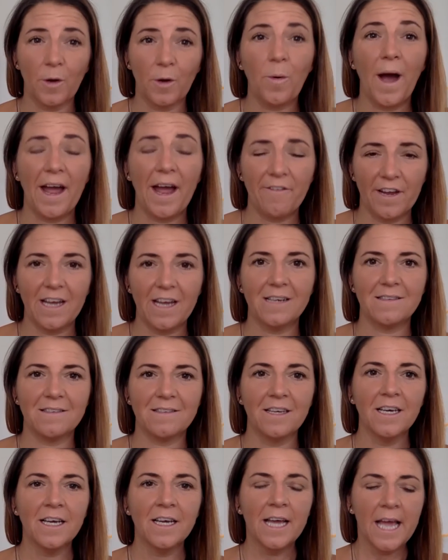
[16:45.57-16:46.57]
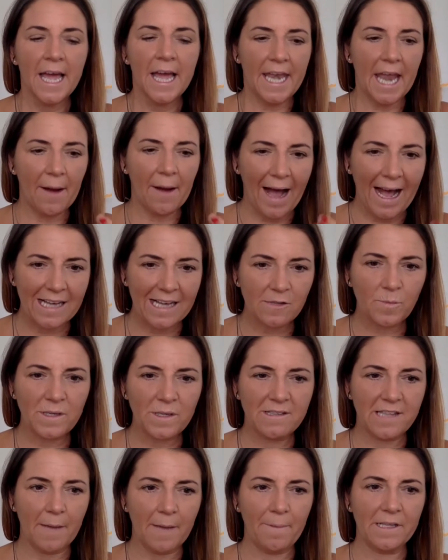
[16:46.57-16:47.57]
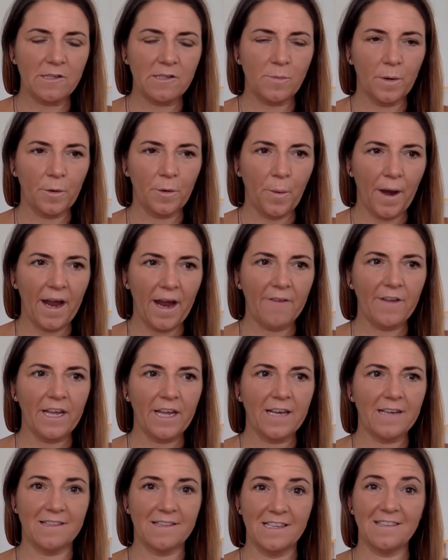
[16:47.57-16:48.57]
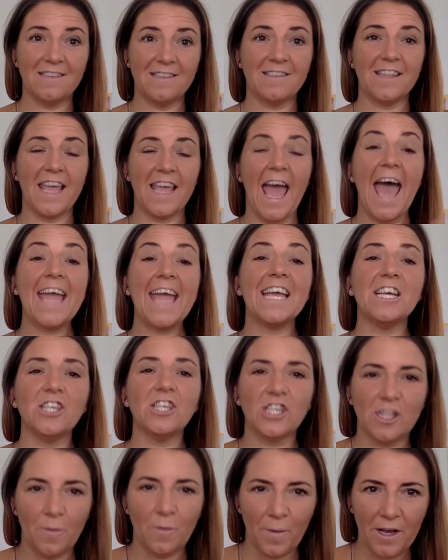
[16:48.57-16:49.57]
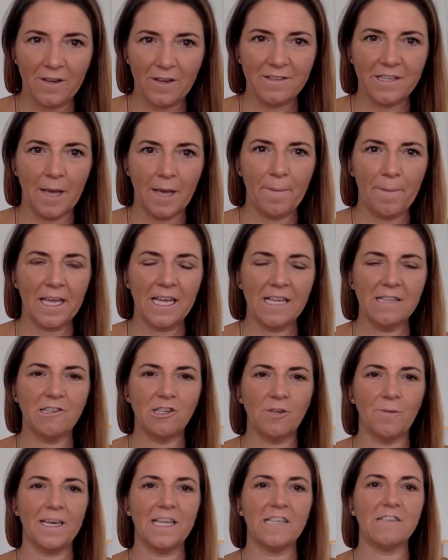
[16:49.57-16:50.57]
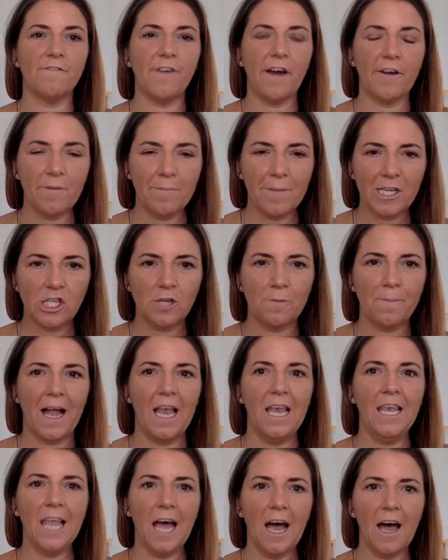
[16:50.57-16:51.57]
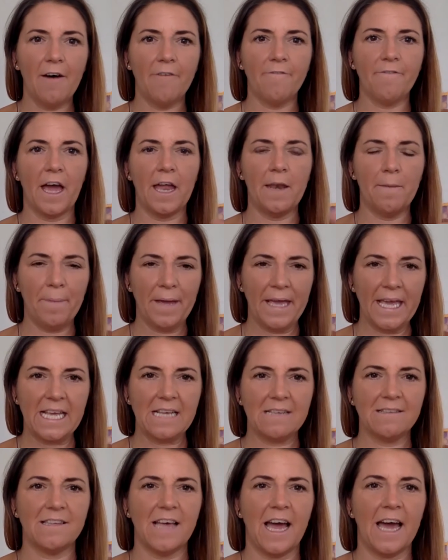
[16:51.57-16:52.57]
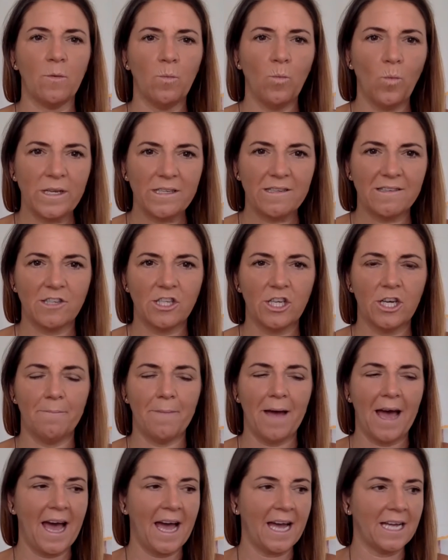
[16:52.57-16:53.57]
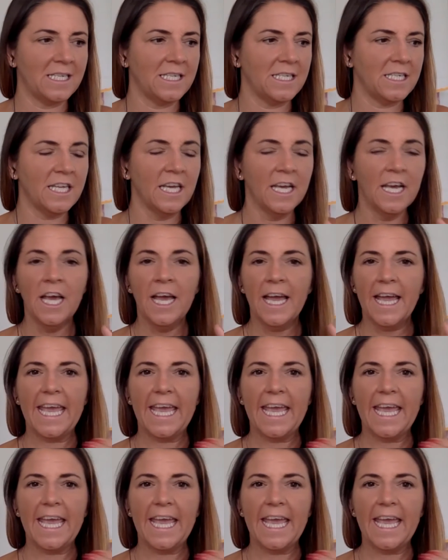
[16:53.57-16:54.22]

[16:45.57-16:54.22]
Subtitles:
Aquarius. Now, as we step into Aquarius, this is the age that we are stepping into. And it's very much about love and peace and wisdom and